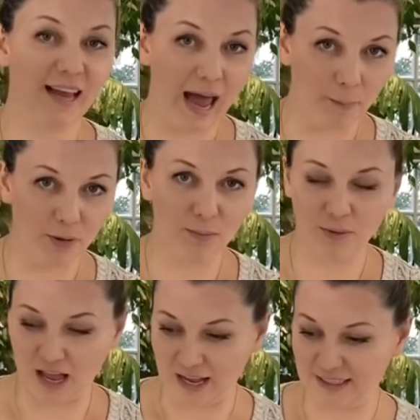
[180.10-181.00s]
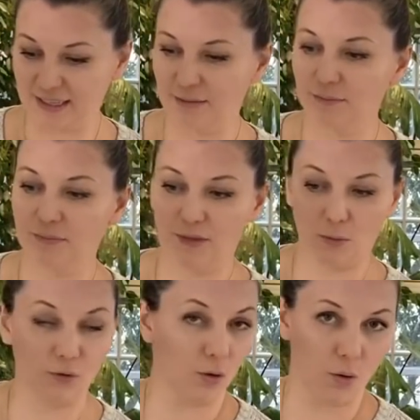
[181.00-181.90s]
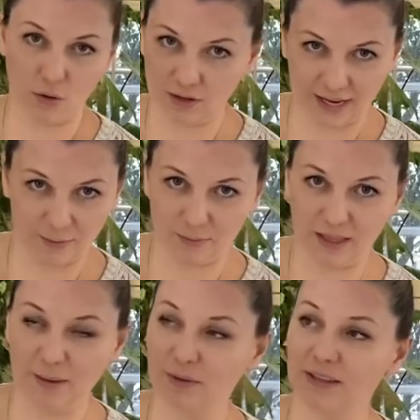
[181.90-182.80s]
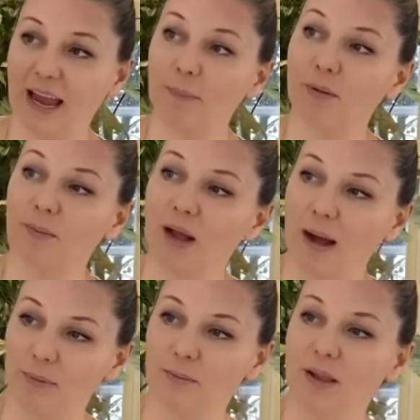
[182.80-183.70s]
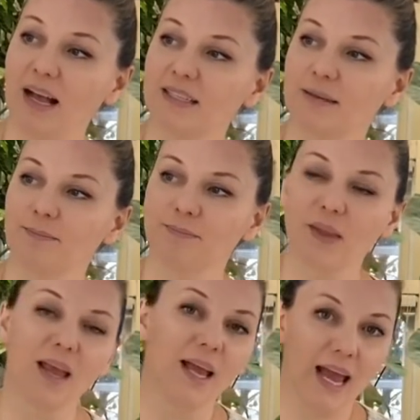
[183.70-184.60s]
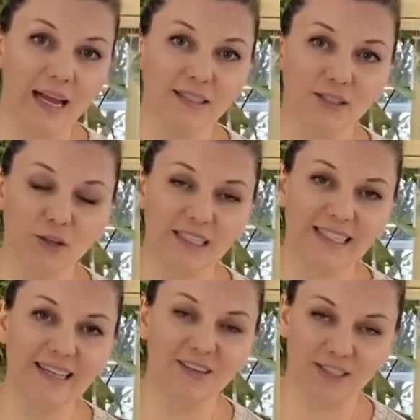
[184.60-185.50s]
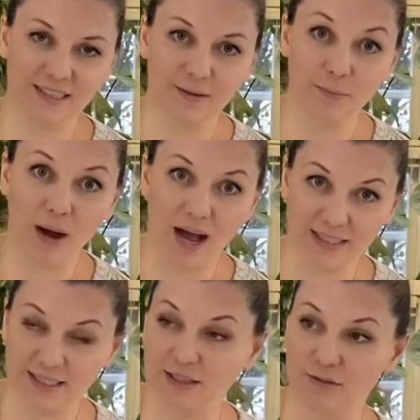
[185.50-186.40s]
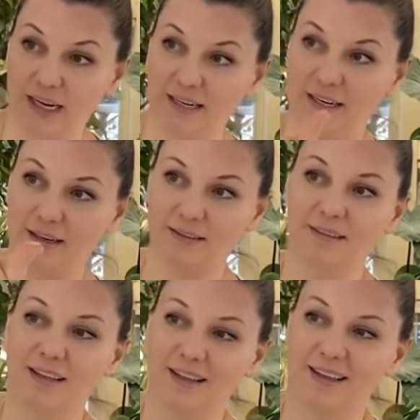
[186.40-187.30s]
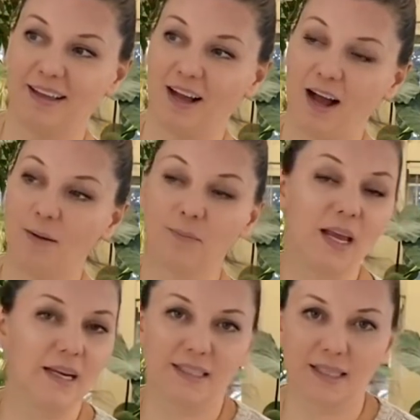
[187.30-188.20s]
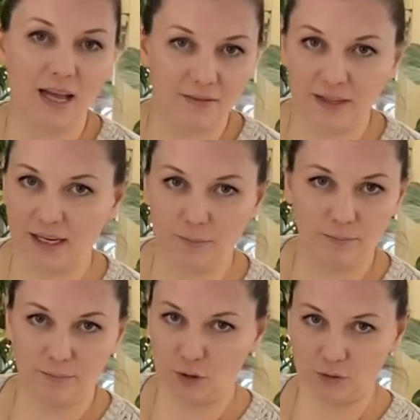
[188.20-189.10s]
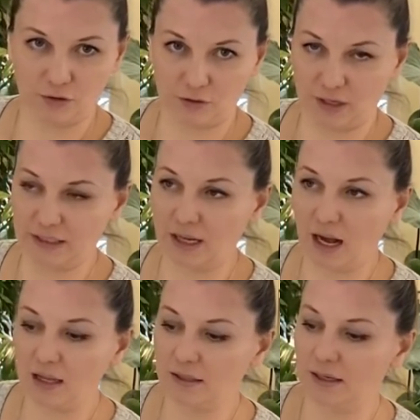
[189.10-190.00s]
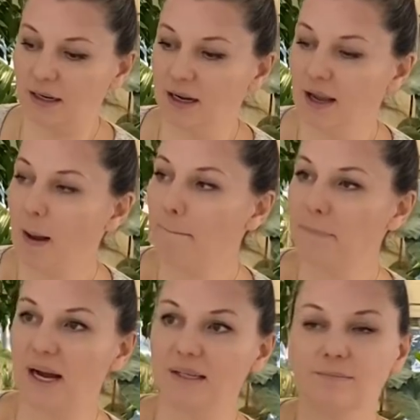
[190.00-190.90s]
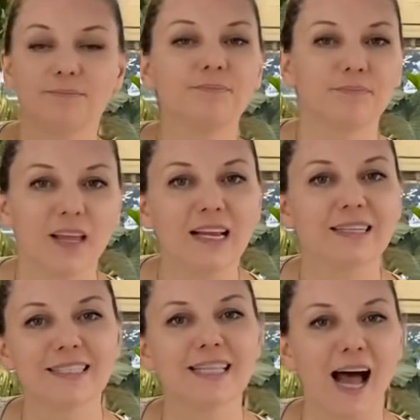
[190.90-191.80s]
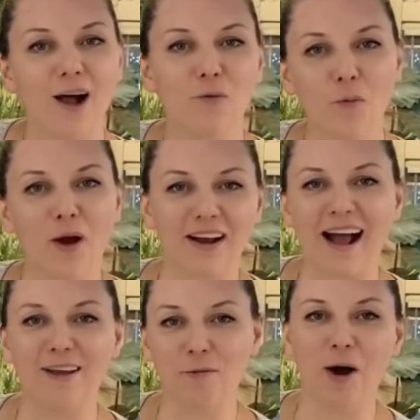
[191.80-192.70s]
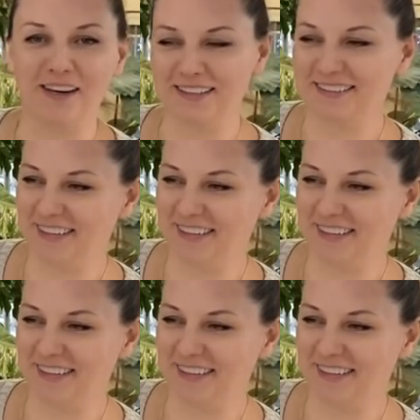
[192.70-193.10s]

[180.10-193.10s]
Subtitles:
Apple Blossom. They were all labeled Apple Blossom, and as you can see, there's an imposter right here. It's lovely, beautiful red color, but it is not what I wanted.